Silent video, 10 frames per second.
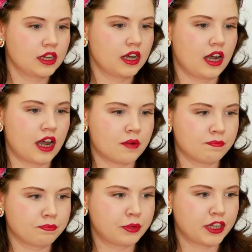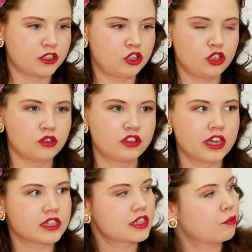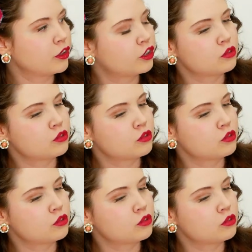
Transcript: Um, but do you think someone could